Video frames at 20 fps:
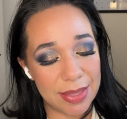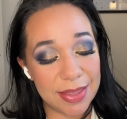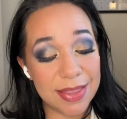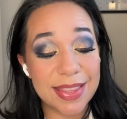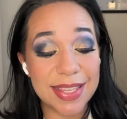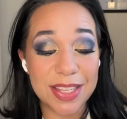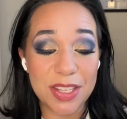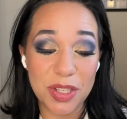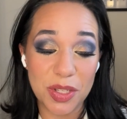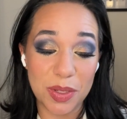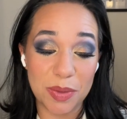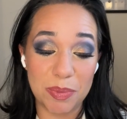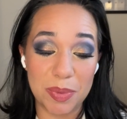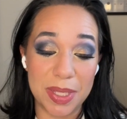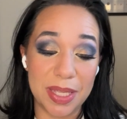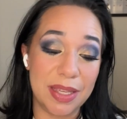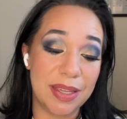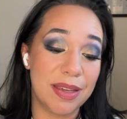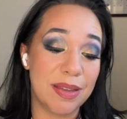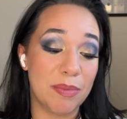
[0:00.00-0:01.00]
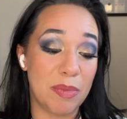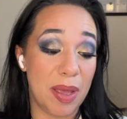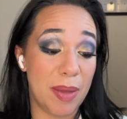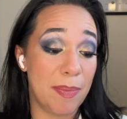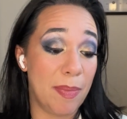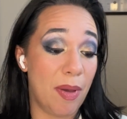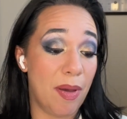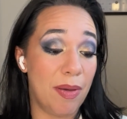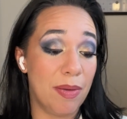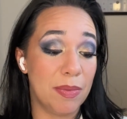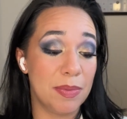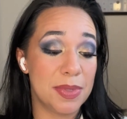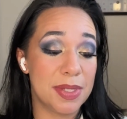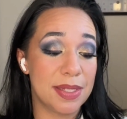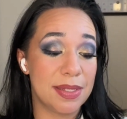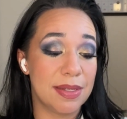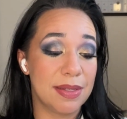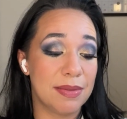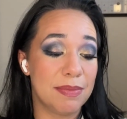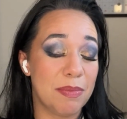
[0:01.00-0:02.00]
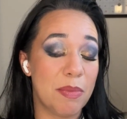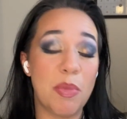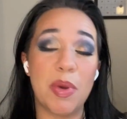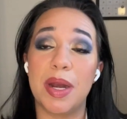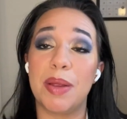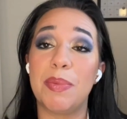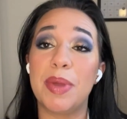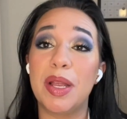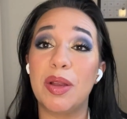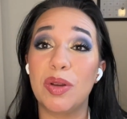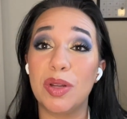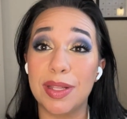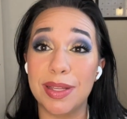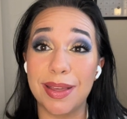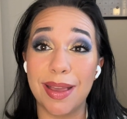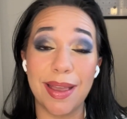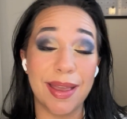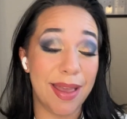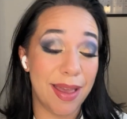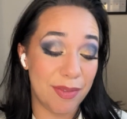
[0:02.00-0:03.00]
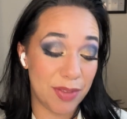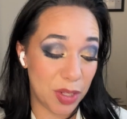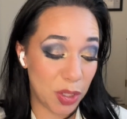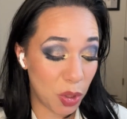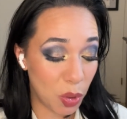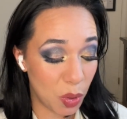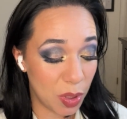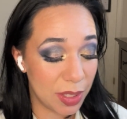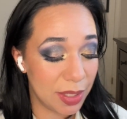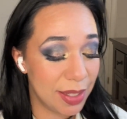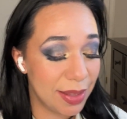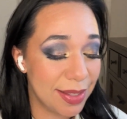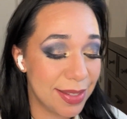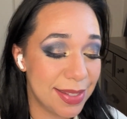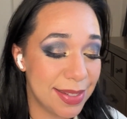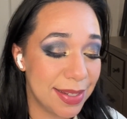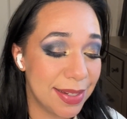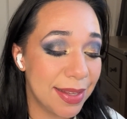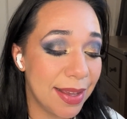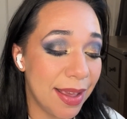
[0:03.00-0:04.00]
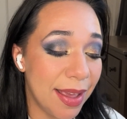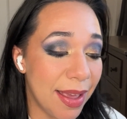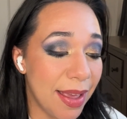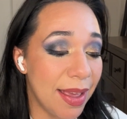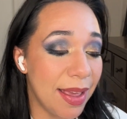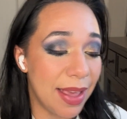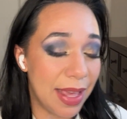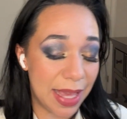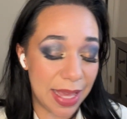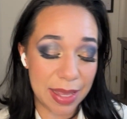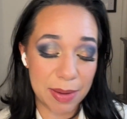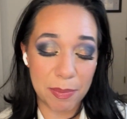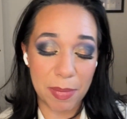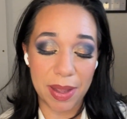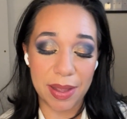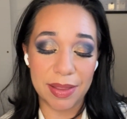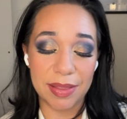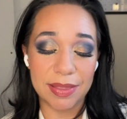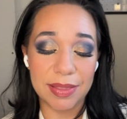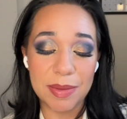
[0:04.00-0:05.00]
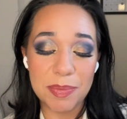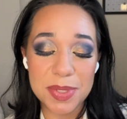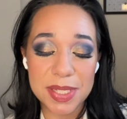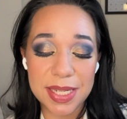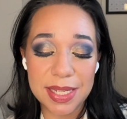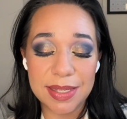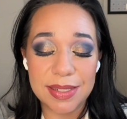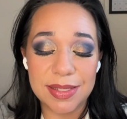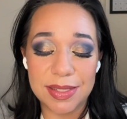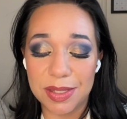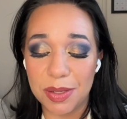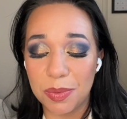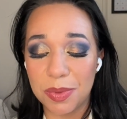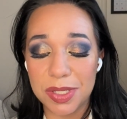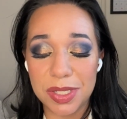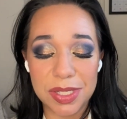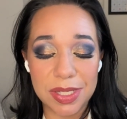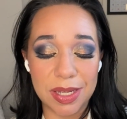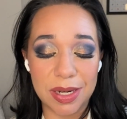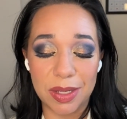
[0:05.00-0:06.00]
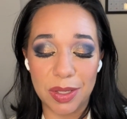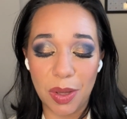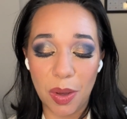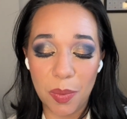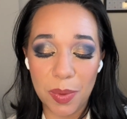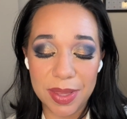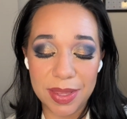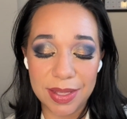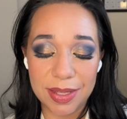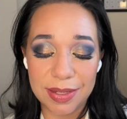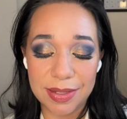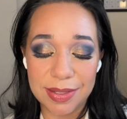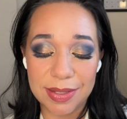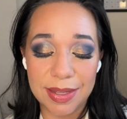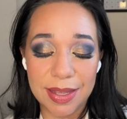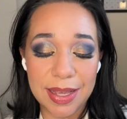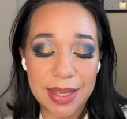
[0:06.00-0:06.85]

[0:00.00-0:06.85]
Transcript: This should be in my balms, but apparently I have it currently listed in my lipsticks, so we're just gonna go with it.